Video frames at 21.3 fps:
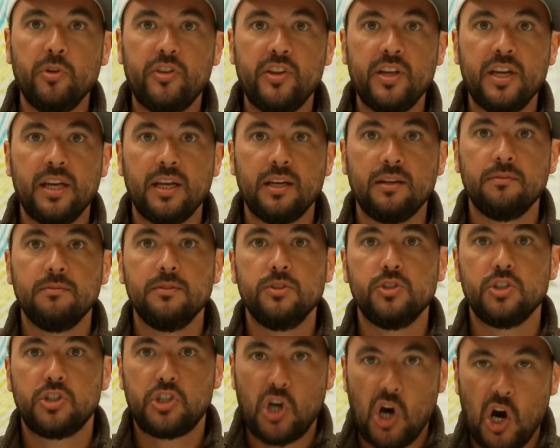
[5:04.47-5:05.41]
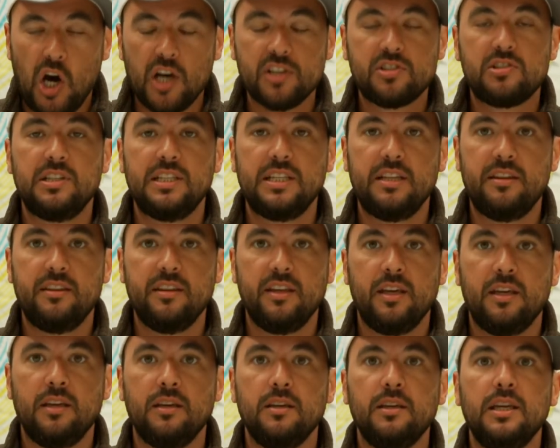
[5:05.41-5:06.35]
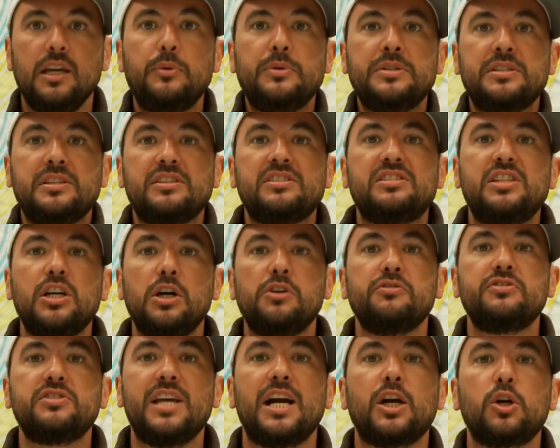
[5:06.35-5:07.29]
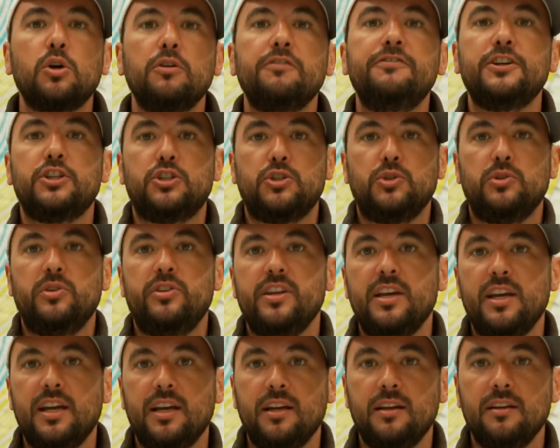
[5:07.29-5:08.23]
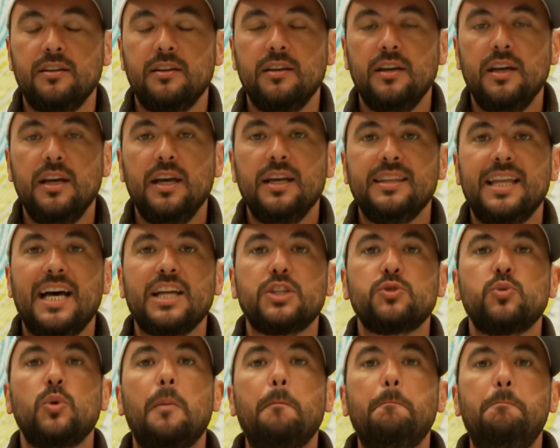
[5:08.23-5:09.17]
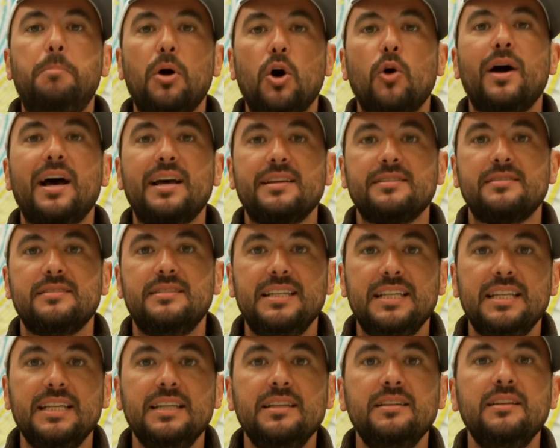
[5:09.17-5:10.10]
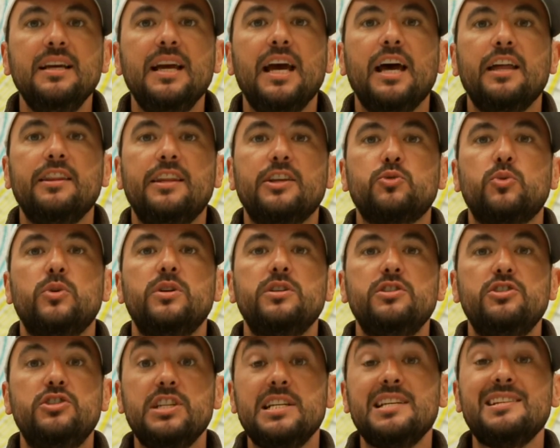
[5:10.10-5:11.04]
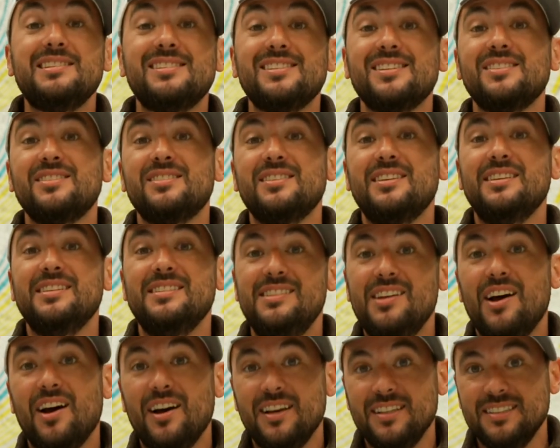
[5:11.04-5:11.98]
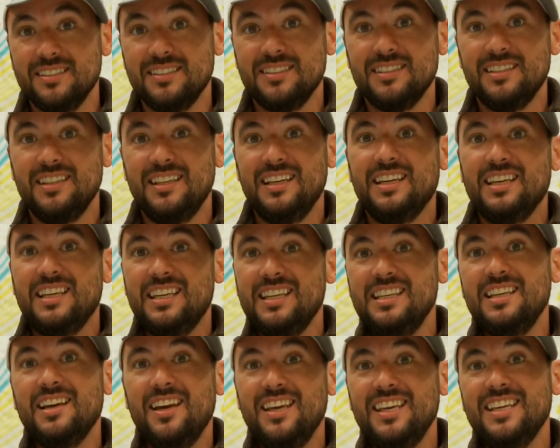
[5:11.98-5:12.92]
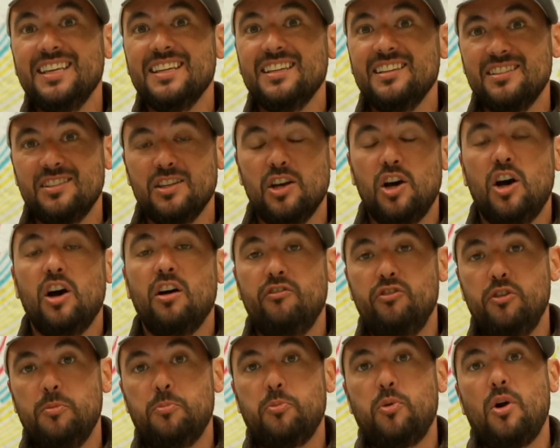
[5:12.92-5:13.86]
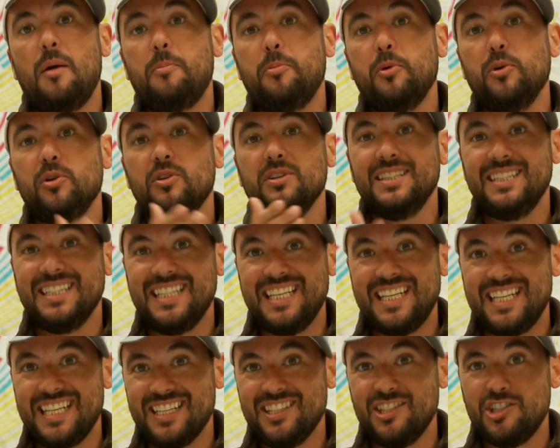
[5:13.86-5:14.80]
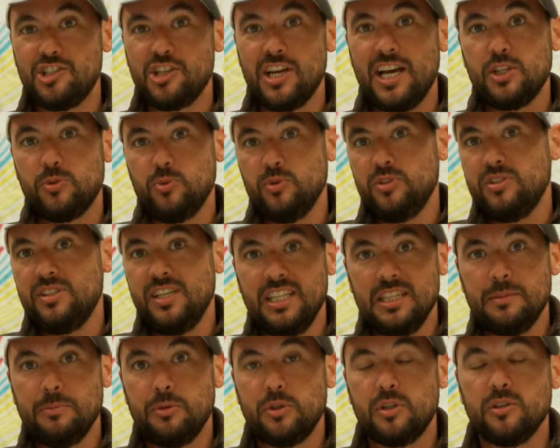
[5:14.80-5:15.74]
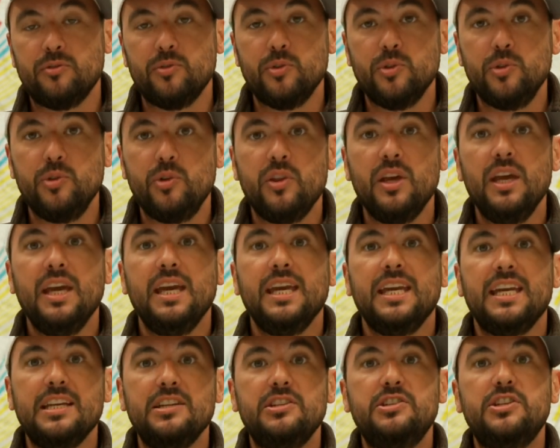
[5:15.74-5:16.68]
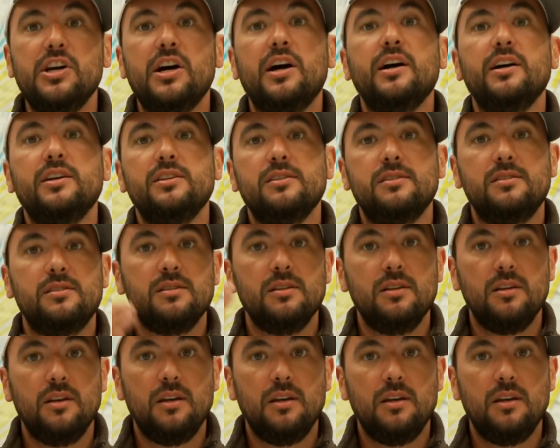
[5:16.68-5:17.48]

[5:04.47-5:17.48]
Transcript: thing. It was a costly thing. It was a self-sacrificial thing. That's what Boaz did, and that's what Jesus does. He is of the proper lineage. As we'll see in the book of Ruth, he does